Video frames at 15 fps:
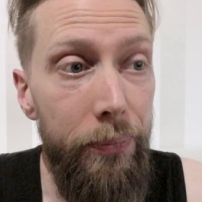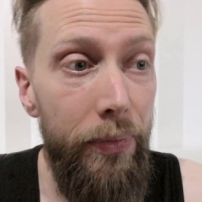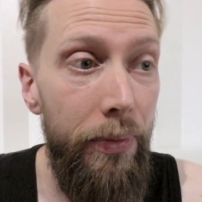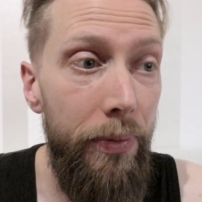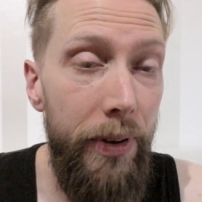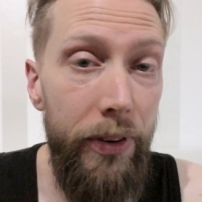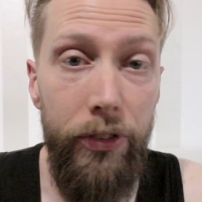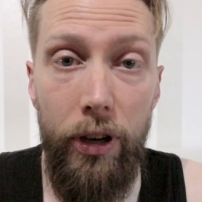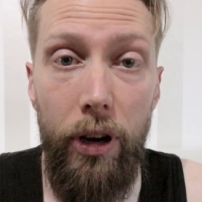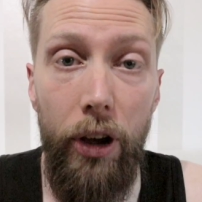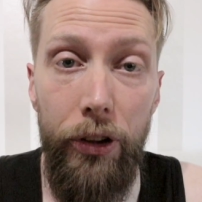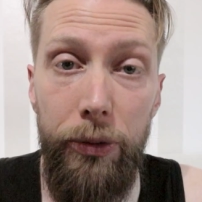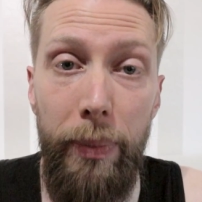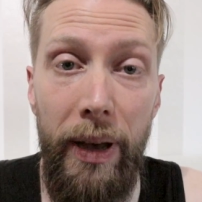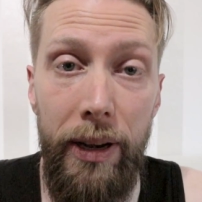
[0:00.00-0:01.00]
there's a
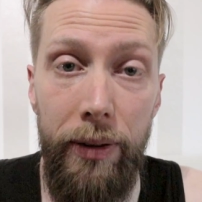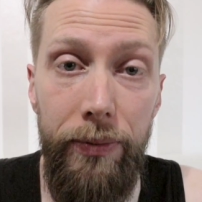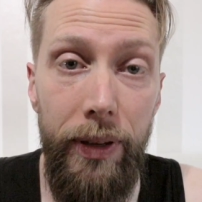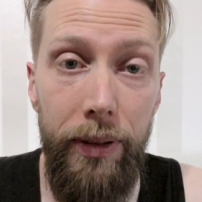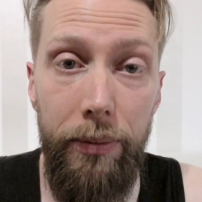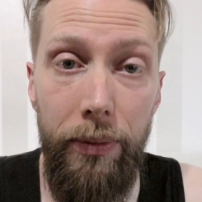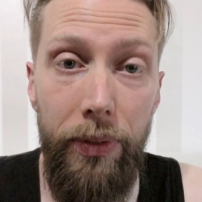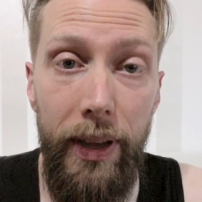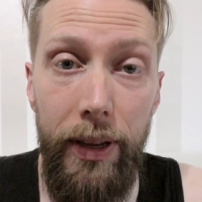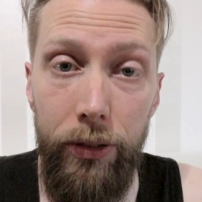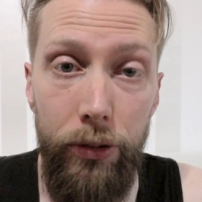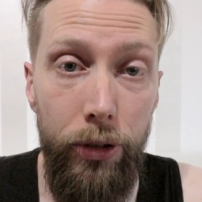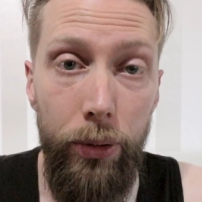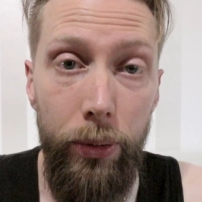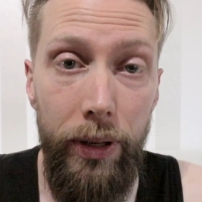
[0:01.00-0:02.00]
cost benefit thing
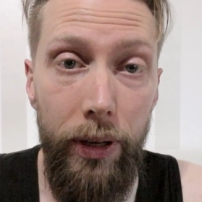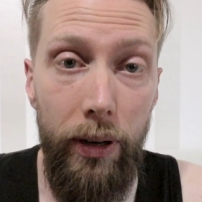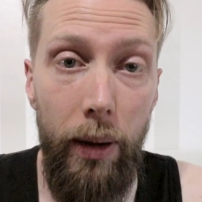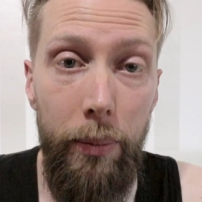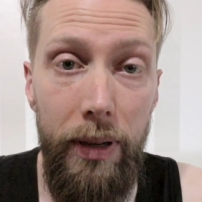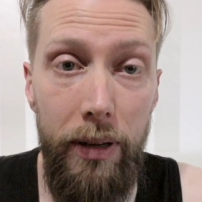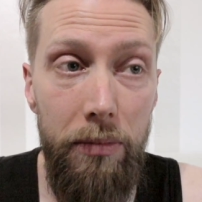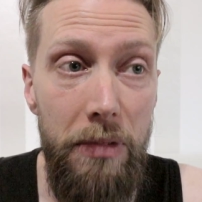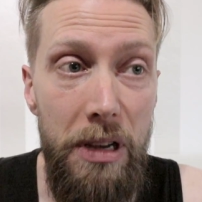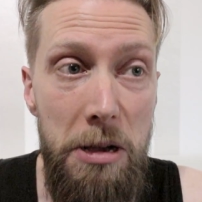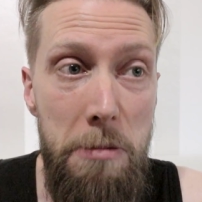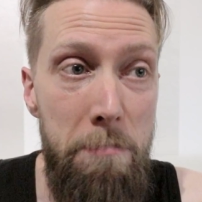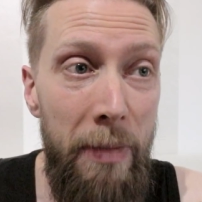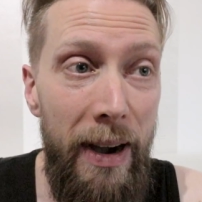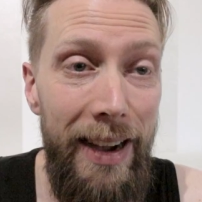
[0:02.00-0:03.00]
to do here. I mean,
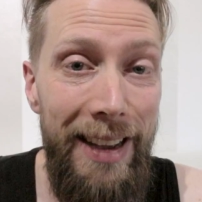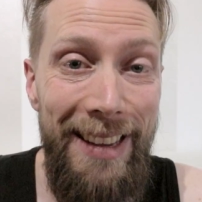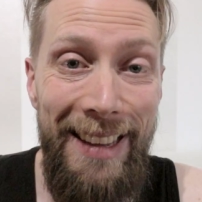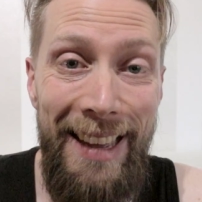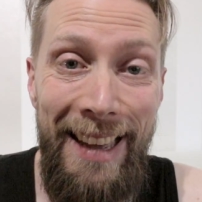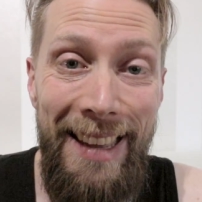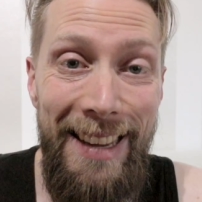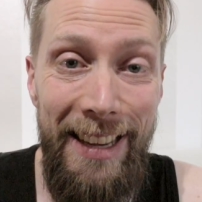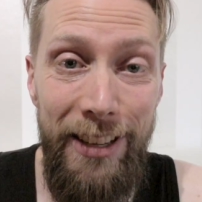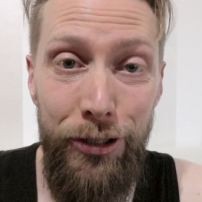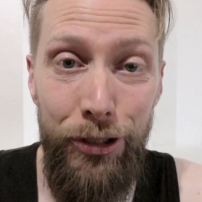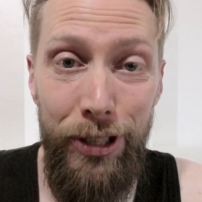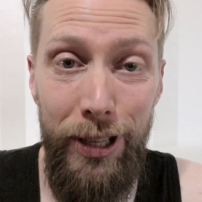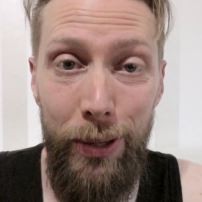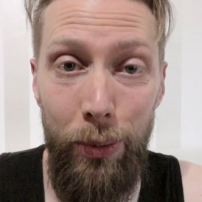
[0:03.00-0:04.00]
my
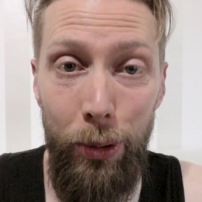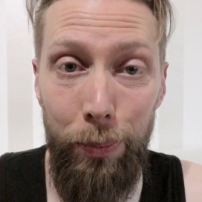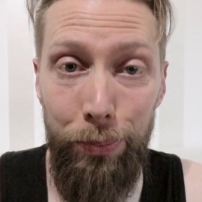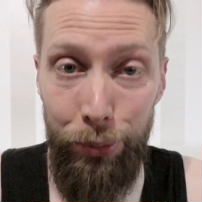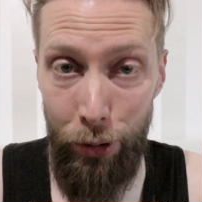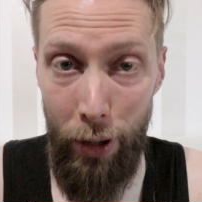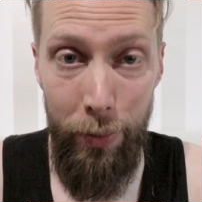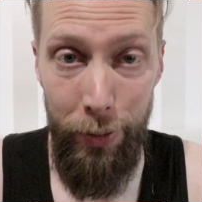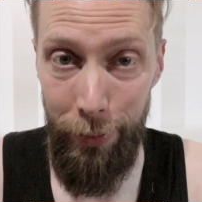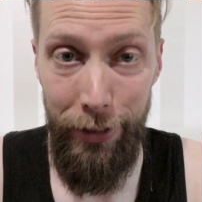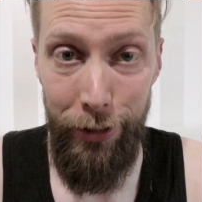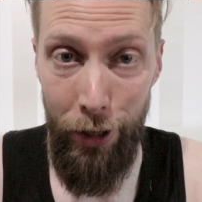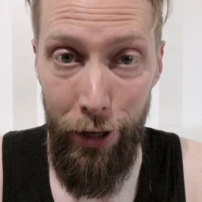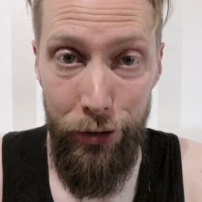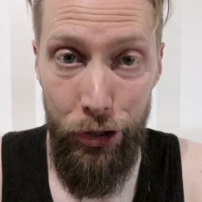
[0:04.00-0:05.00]
ADHD will probably
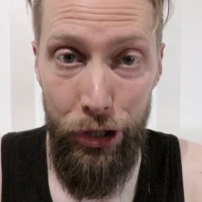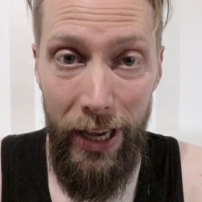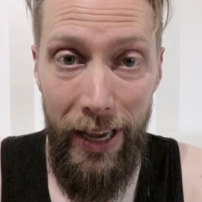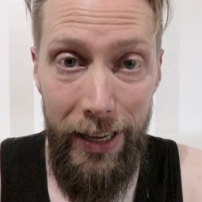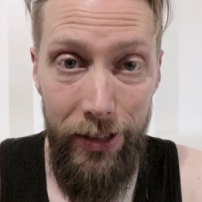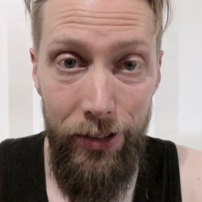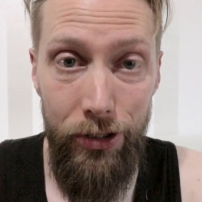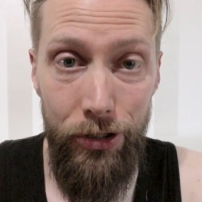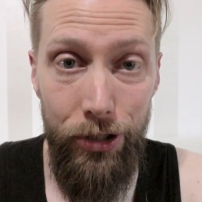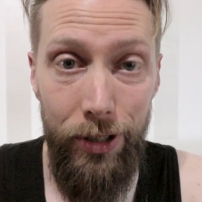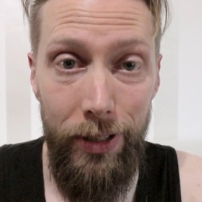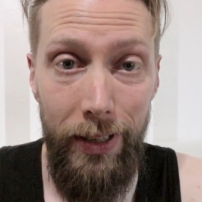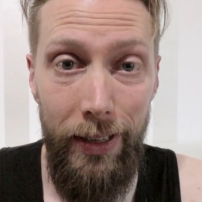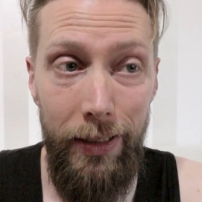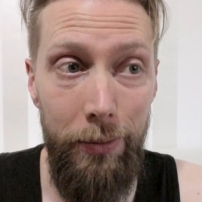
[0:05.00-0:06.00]
not change
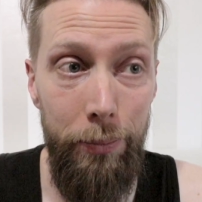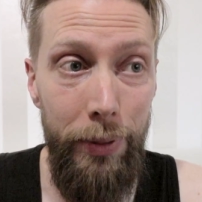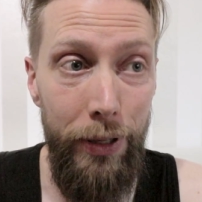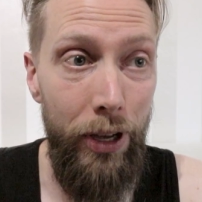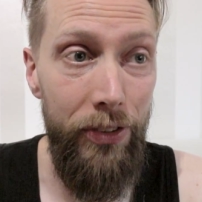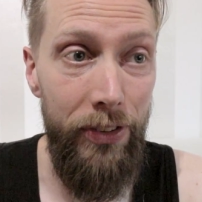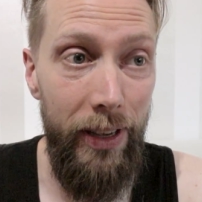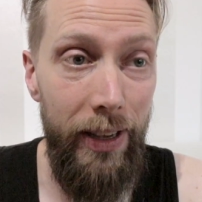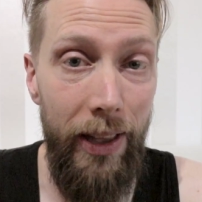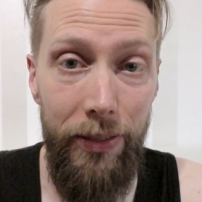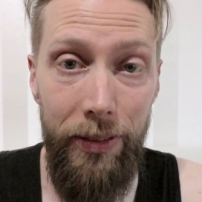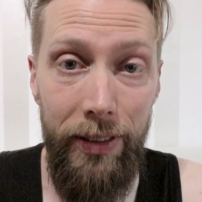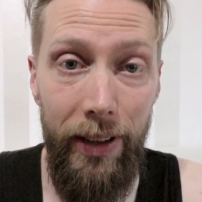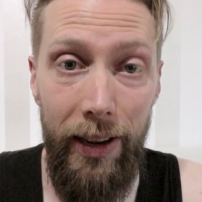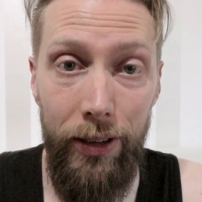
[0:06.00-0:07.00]
because I get
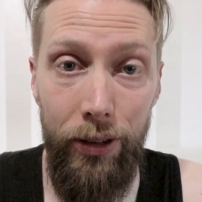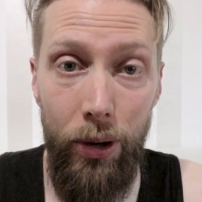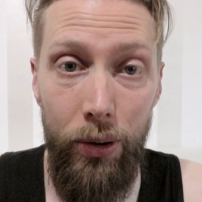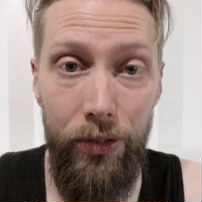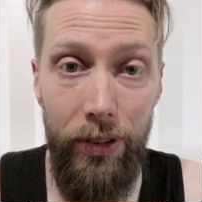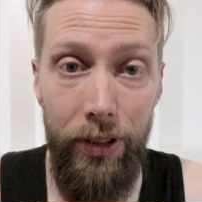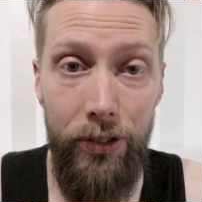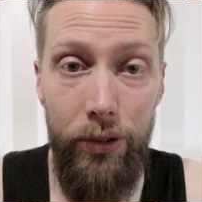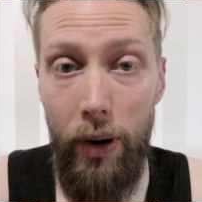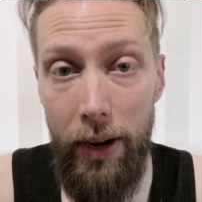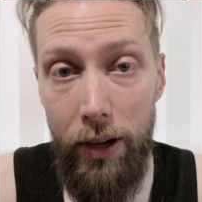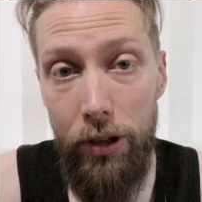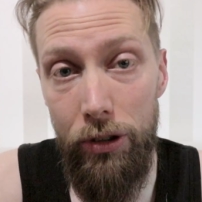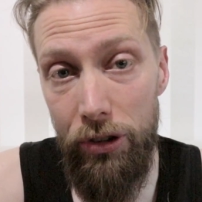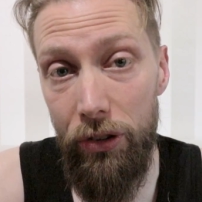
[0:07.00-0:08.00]
the diagnosis, so I
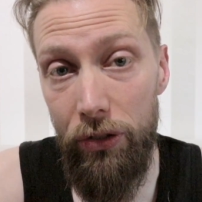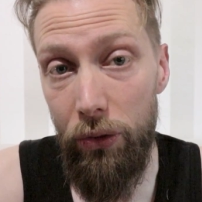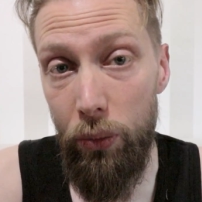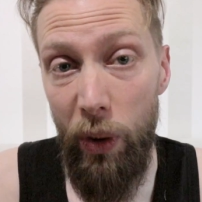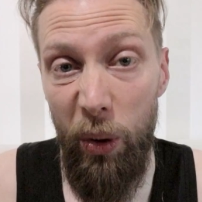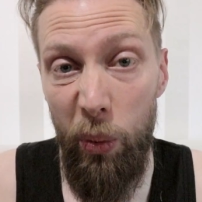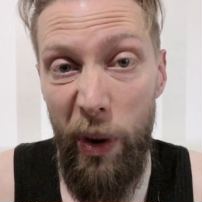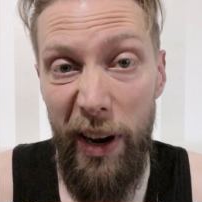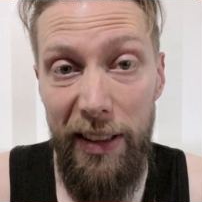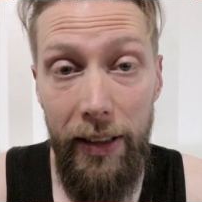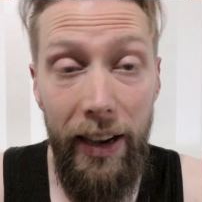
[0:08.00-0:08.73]
could just as well wait.